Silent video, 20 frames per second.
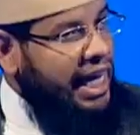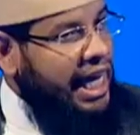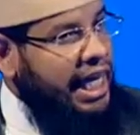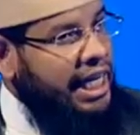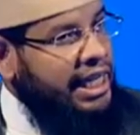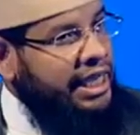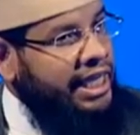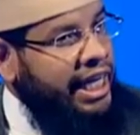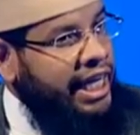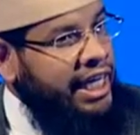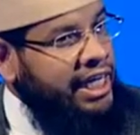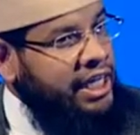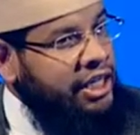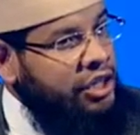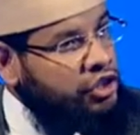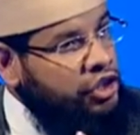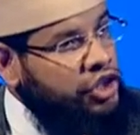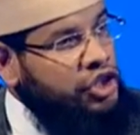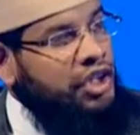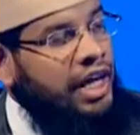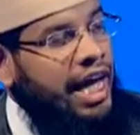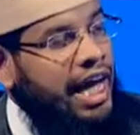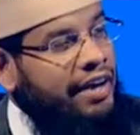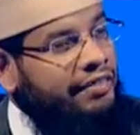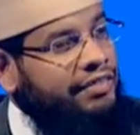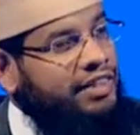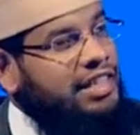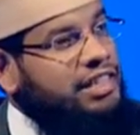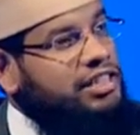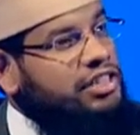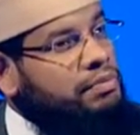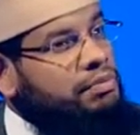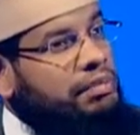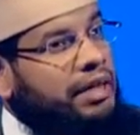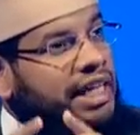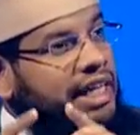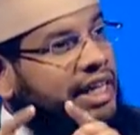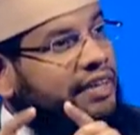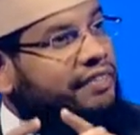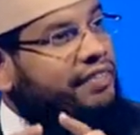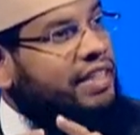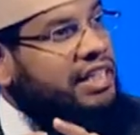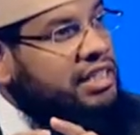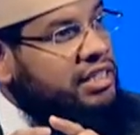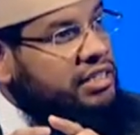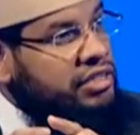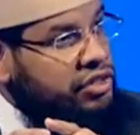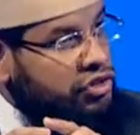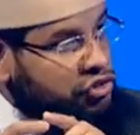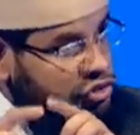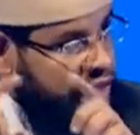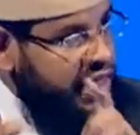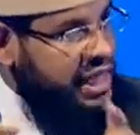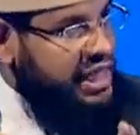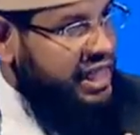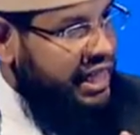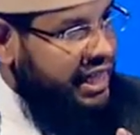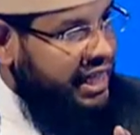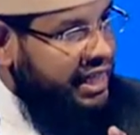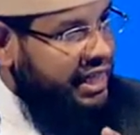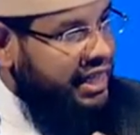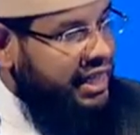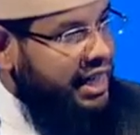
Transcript: and they used to have this belief in Trinity.